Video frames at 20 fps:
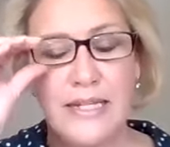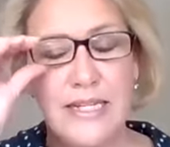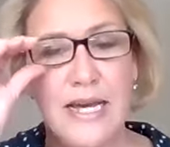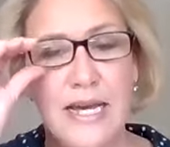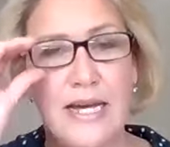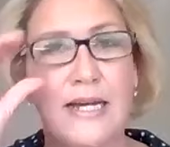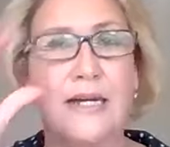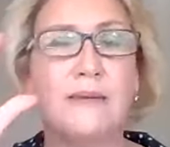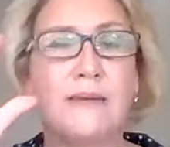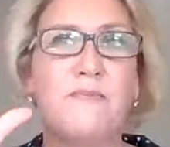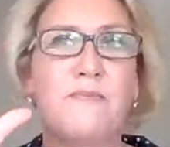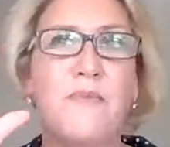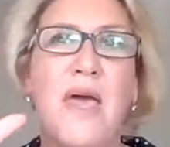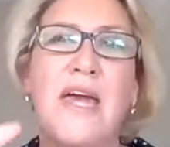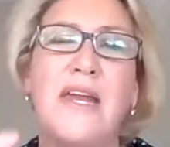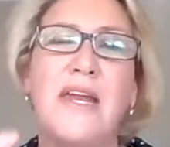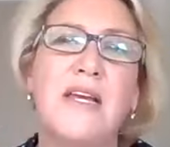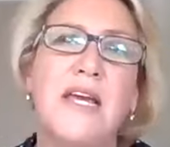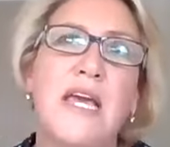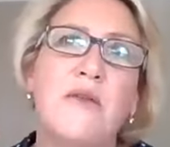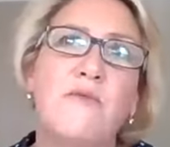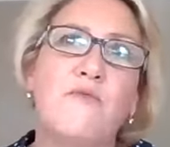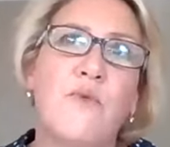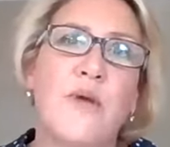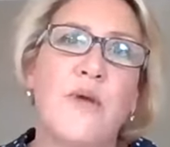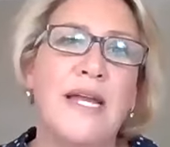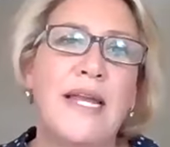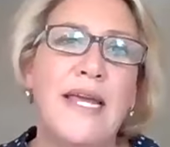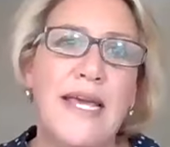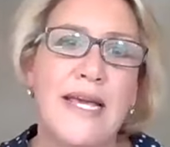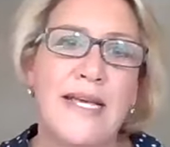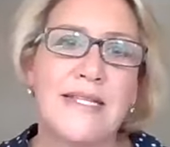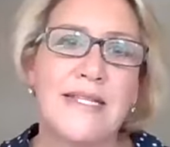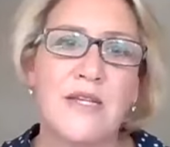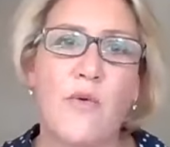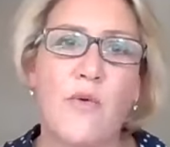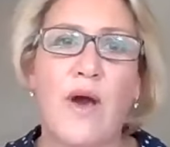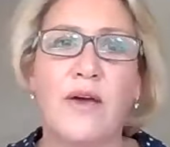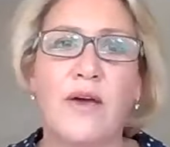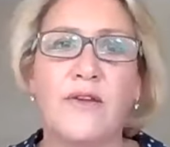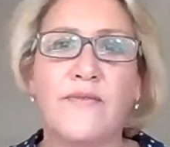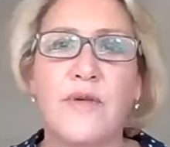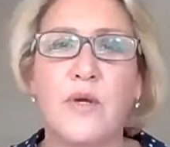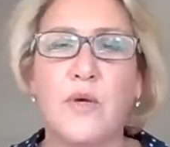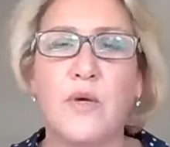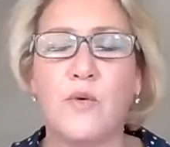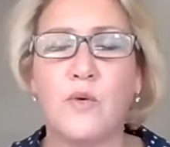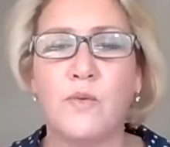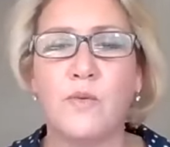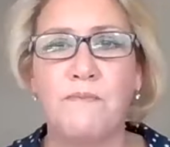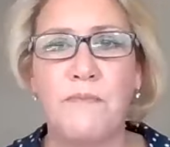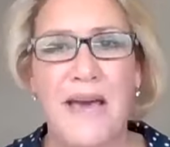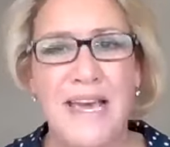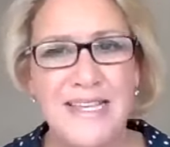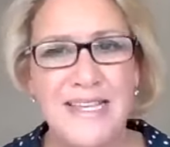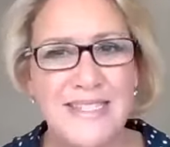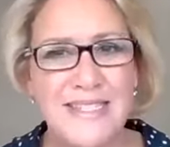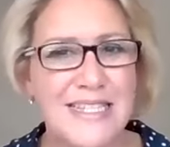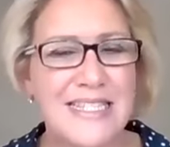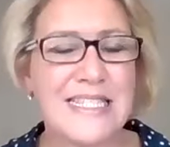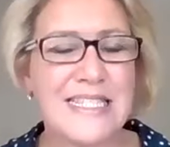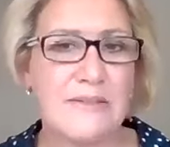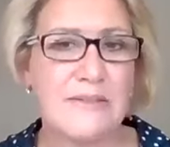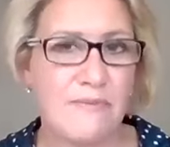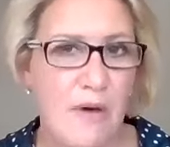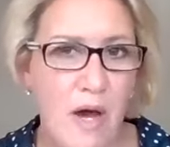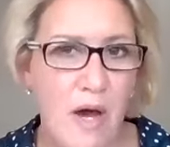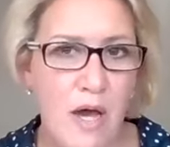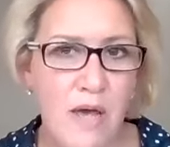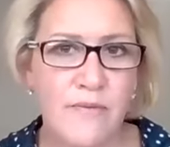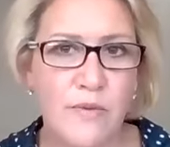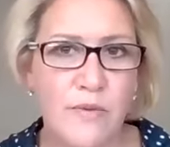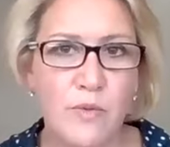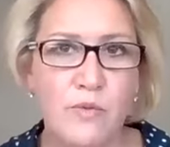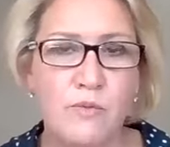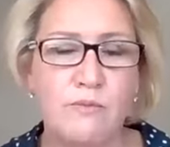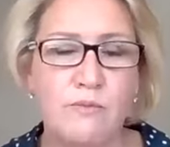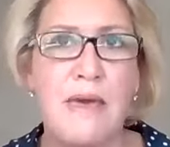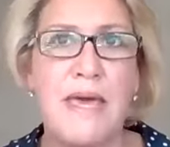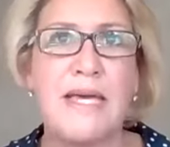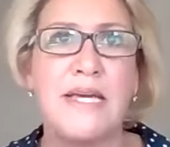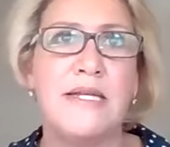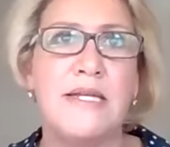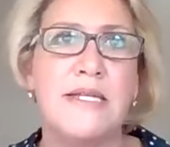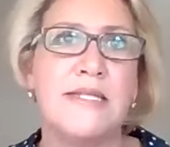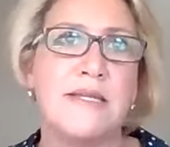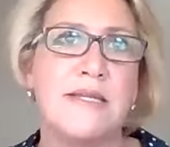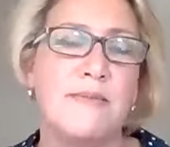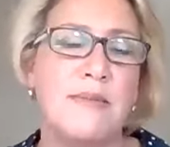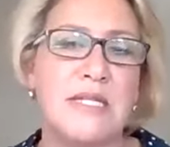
um, and it, it, really is kind of your basic survival mechanism.